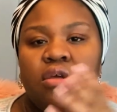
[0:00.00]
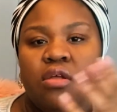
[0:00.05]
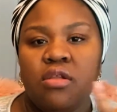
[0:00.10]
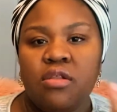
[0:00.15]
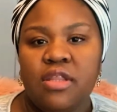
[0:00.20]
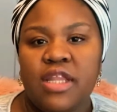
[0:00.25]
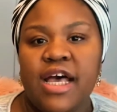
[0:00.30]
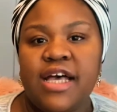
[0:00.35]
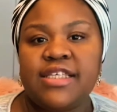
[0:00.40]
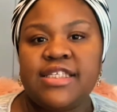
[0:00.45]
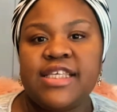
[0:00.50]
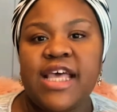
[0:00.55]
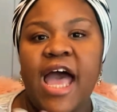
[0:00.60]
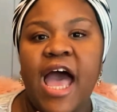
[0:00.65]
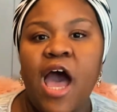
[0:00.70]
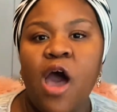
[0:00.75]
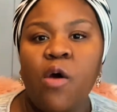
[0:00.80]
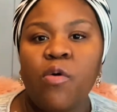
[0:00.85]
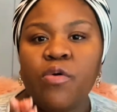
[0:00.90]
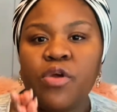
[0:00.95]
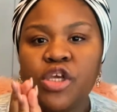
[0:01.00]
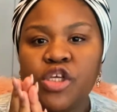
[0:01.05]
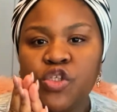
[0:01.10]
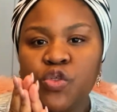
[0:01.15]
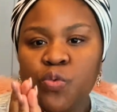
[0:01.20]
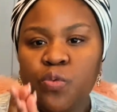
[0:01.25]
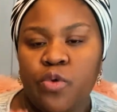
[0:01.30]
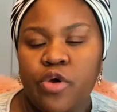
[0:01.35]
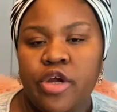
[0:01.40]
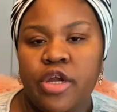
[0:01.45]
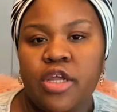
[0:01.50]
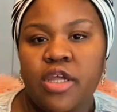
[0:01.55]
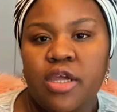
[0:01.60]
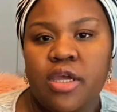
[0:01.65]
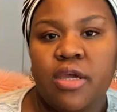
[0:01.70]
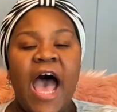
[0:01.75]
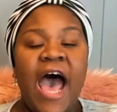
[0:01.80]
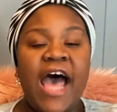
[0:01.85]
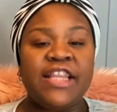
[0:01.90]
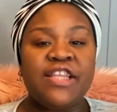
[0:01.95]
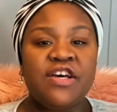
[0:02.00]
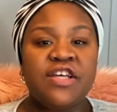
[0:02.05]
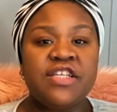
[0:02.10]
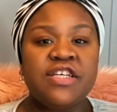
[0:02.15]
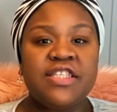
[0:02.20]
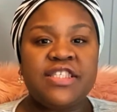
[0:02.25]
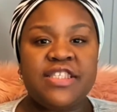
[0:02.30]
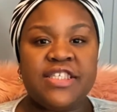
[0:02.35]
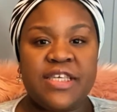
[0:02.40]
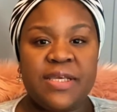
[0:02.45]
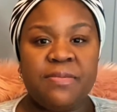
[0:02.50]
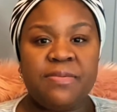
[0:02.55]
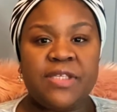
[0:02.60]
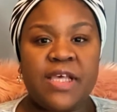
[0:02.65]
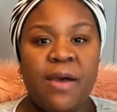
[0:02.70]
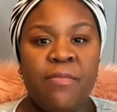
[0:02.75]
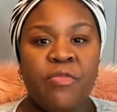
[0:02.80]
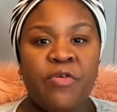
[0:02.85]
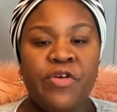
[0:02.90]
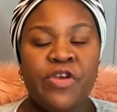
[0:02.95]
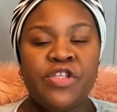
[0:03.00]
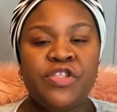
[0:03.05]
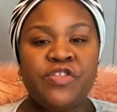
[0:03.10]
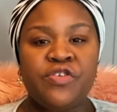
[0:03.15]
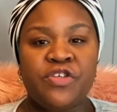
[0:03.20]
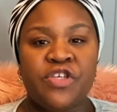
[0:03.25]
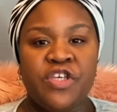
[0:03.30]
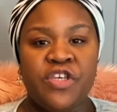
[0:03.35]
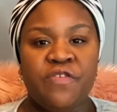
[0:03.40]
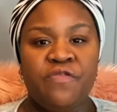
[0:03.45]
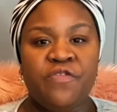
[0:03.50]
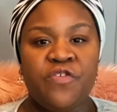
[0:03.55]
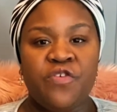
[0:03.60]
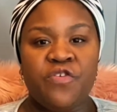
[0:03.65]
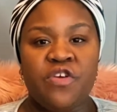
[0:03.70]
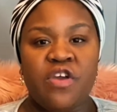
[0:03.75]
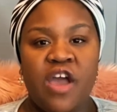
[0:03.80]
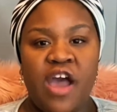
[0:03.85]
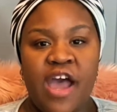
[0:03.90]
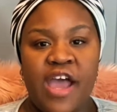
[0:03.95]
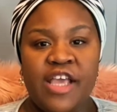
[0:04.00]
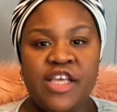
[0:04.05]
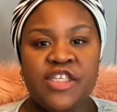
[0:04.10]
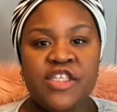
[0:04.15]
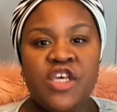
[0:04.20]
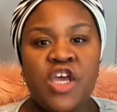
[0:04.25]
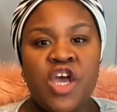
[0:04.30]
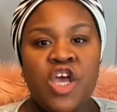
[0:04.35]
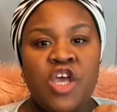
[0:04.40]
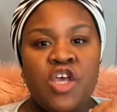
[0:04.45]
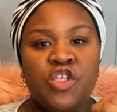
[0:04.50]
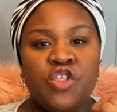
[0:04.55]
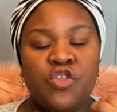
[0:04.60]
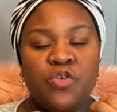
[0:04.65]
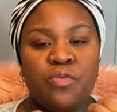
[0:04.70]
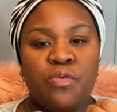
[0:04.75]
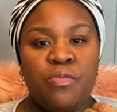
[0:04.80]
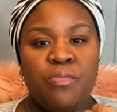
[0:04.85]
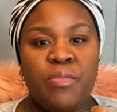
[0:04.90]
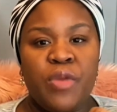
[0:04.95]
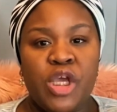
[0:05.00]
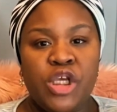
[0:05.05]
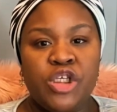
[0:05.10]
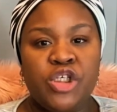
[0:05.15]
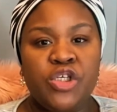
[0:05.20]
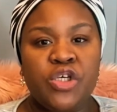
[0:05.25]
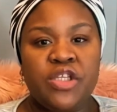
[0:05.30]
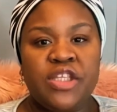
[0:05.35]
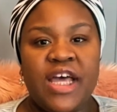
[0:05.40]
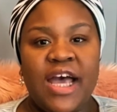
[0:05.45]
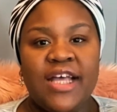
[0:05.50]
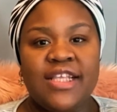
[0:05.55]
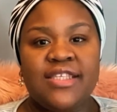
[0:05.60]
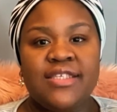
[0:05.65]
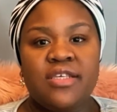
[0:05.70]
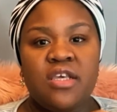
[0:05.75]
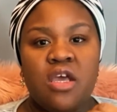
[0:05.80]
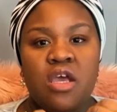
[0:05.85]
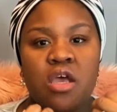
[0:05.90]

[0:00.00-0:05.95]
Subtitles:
That's how it works. Another tips I'm going to give you guys to make sure that